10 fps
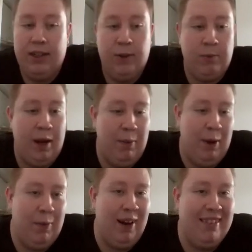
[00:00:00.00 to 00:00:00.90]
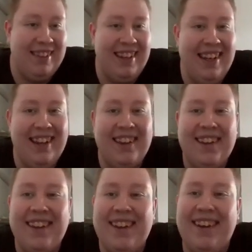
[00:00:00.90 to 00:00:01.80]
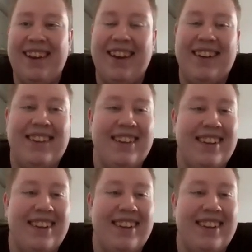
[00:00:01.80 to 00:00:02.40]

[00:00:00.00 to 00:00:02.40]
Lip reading: Not many people have seen it. Yeah.